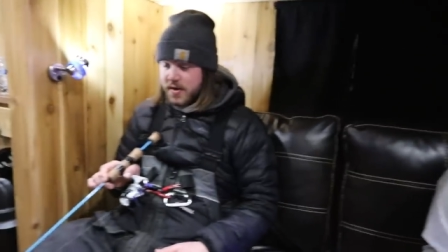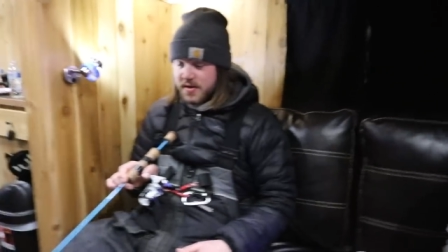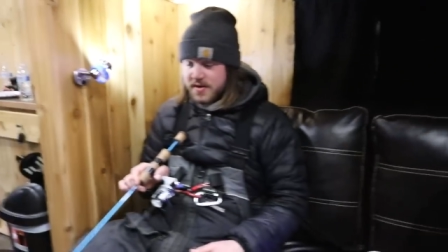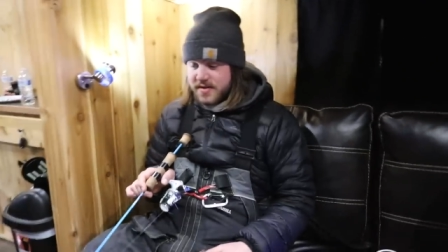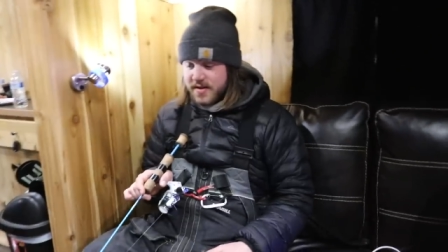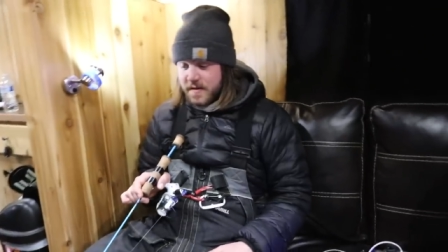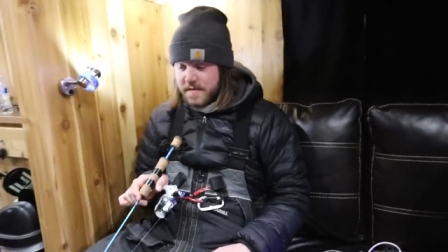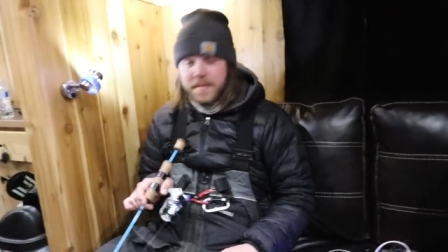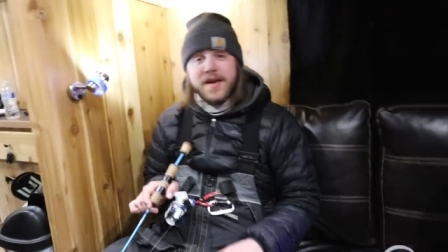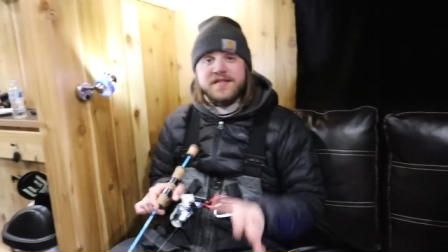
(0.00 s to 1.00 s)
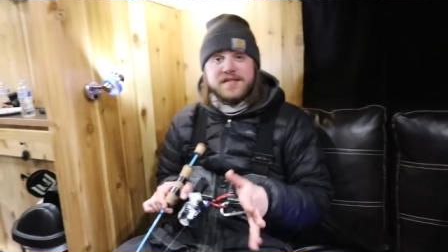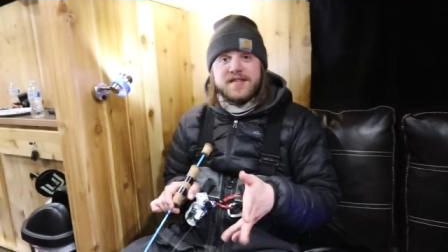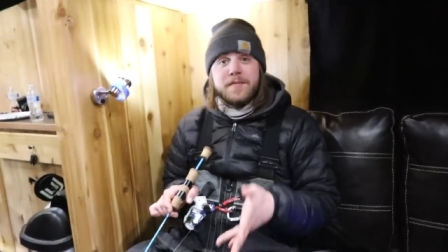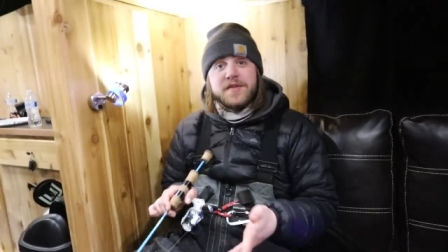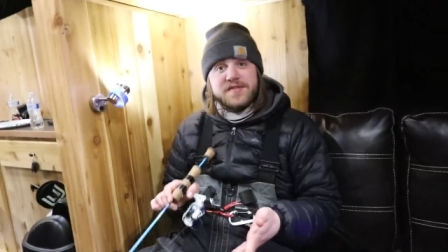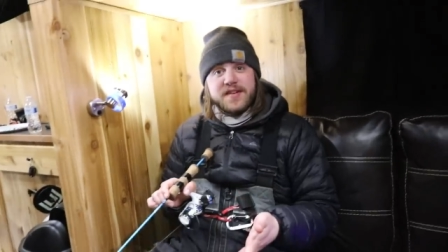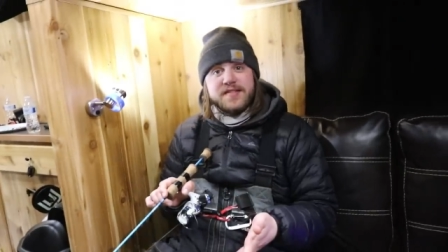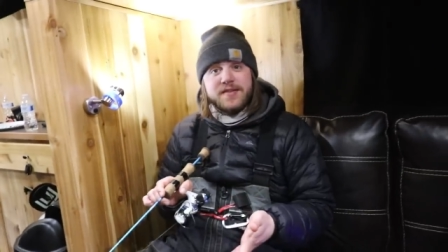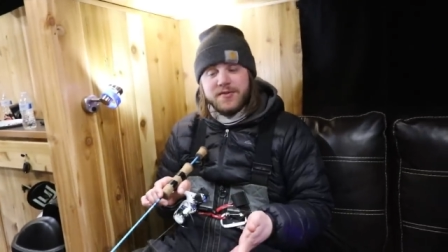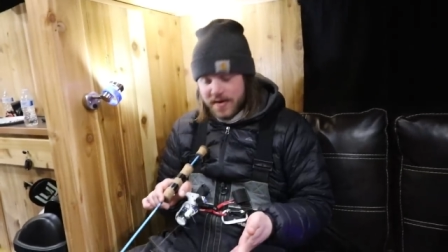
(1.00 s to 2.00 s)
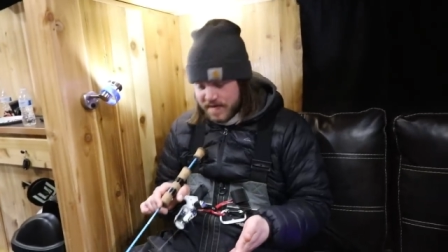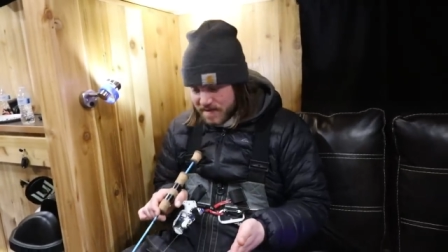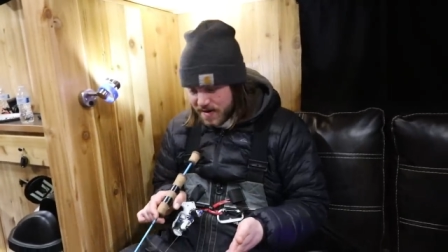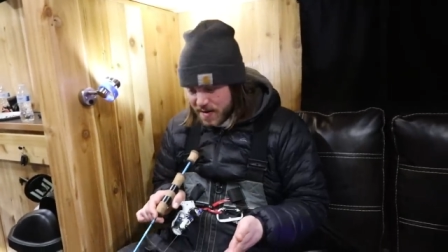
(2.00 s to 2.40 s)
You just you know, for me, it's a simple six inch lift, then